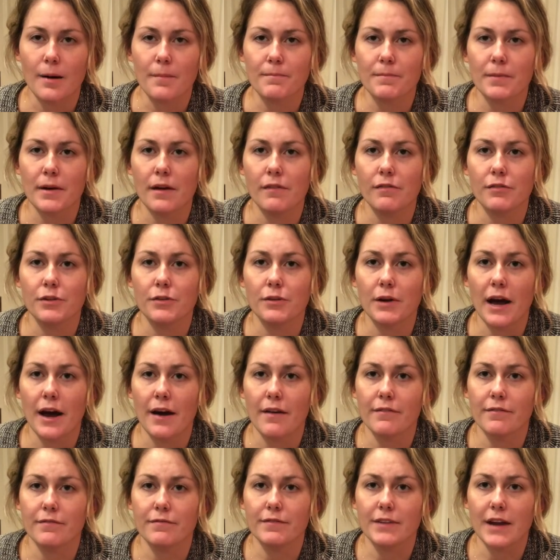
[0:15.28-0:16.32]
If you have
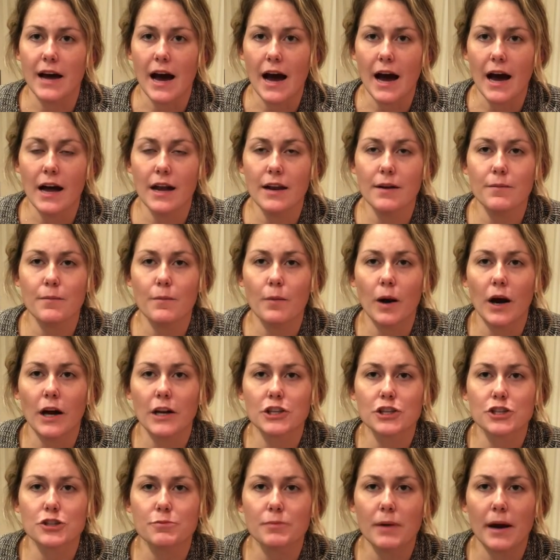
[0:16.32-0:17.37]
not
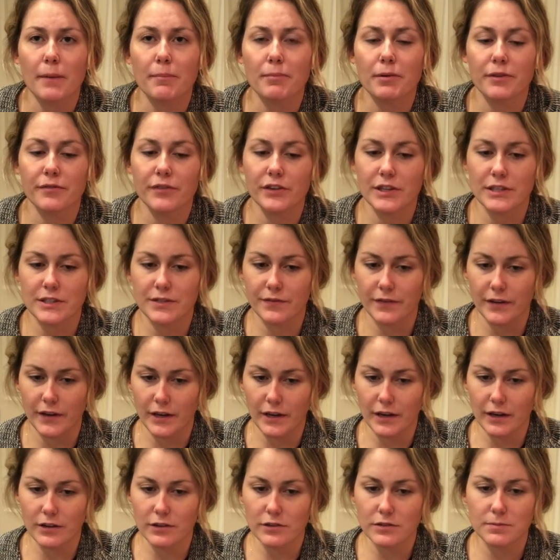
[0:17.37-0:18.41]
watched my previous
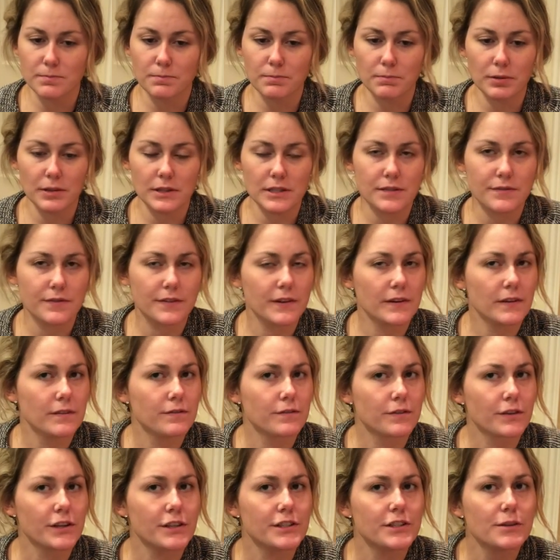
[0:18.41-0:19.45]
videos, please feel
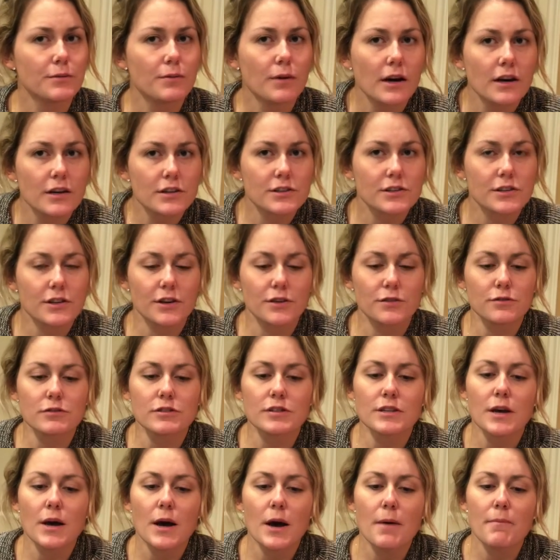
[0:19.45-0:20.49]
free to watch those.
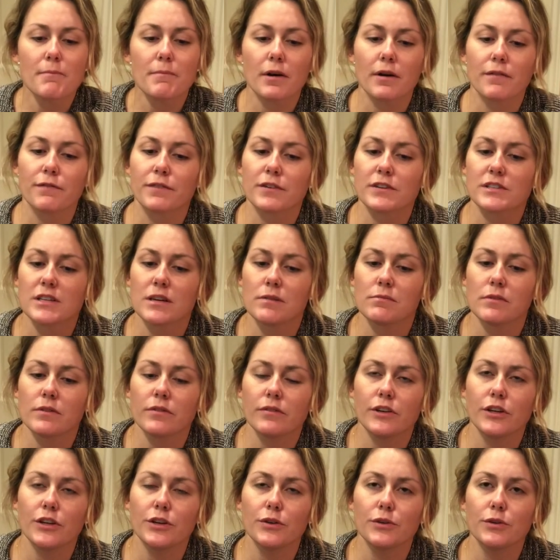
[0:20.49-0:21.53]
But for some of
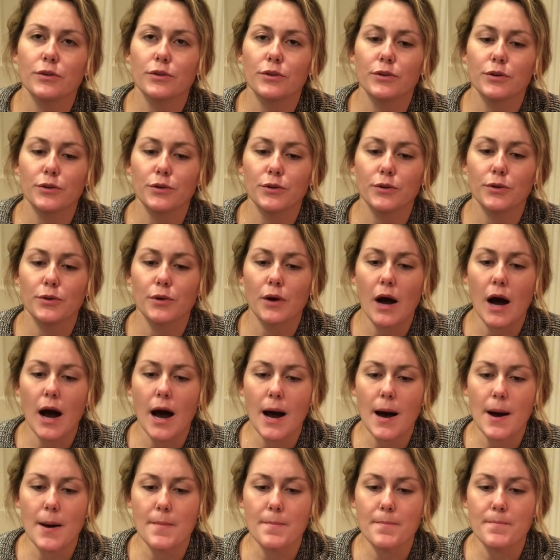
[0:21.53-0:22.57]
you who
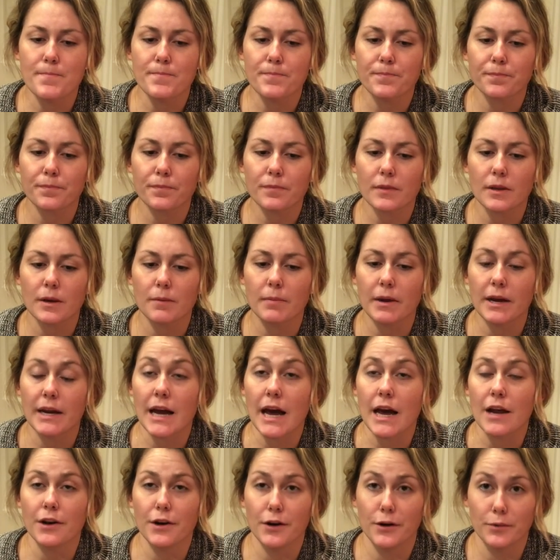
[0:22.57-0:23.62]
may
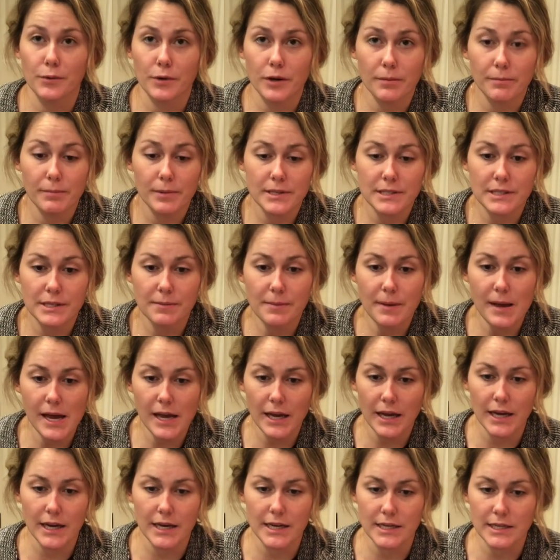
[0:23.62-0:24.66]
not know what a busy
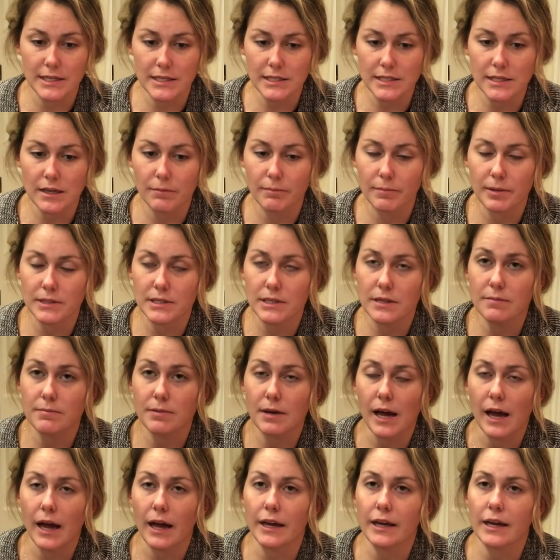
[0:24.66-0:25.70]
bag is, a busy
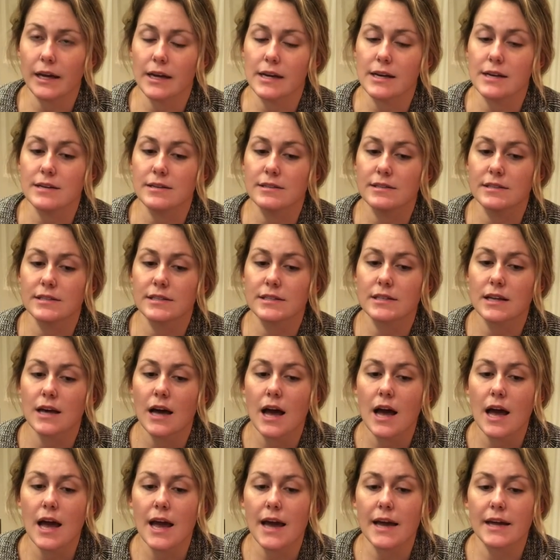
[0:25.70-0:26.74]
bag is
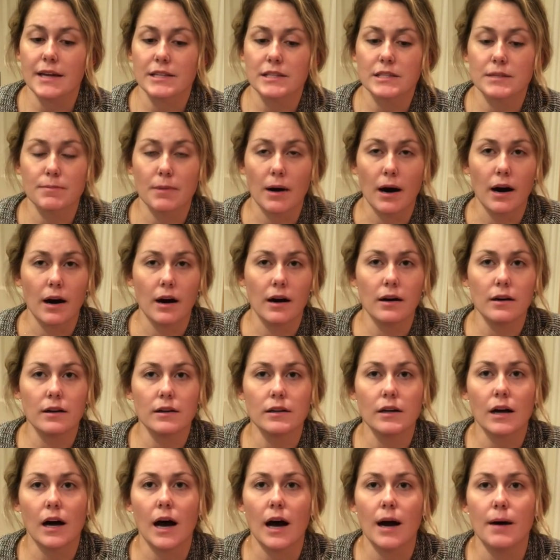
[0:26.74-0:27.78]
a small
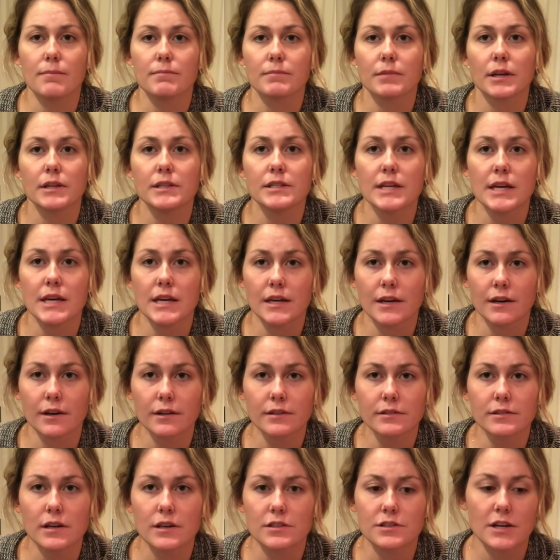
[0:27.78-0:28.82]
container
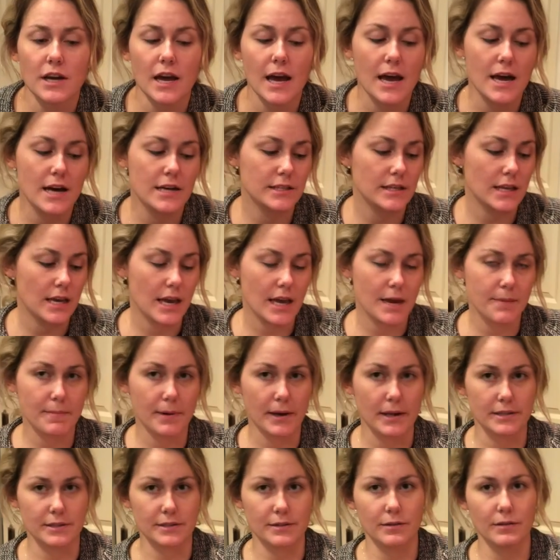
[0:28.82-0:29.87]
such as a
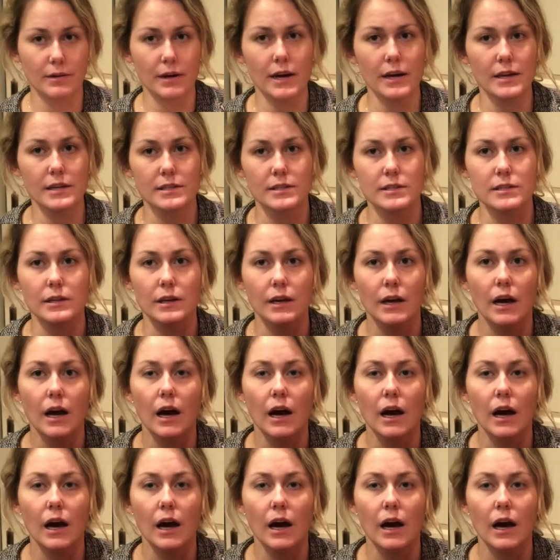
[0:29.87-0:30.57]
pencil case